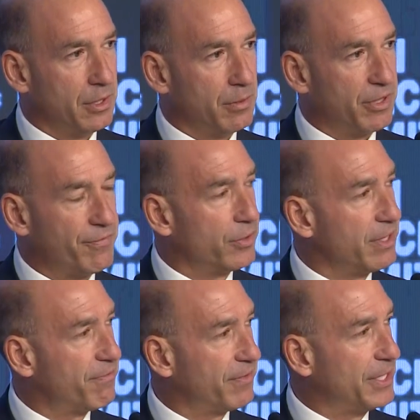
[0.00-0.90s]
But if you look at
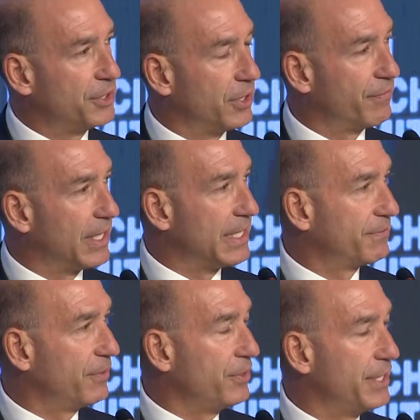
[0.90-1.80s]
inflation over the last
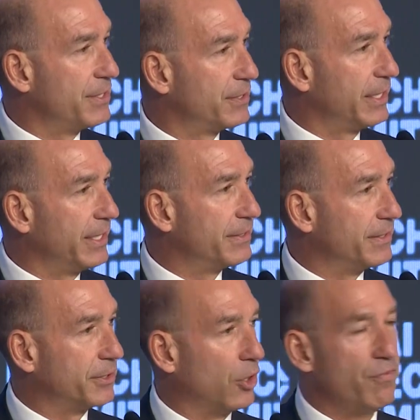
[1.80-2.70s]
few years, clearly since
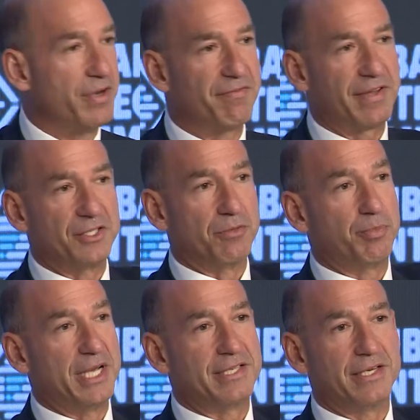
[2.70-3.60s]
COVID, inflation
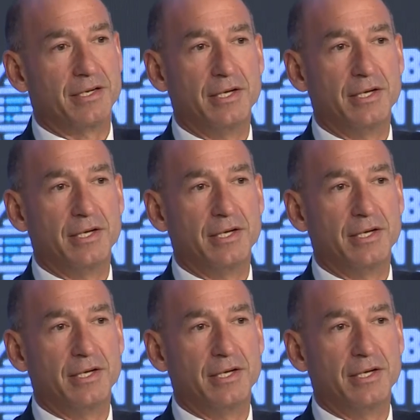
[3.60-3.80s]
peaked at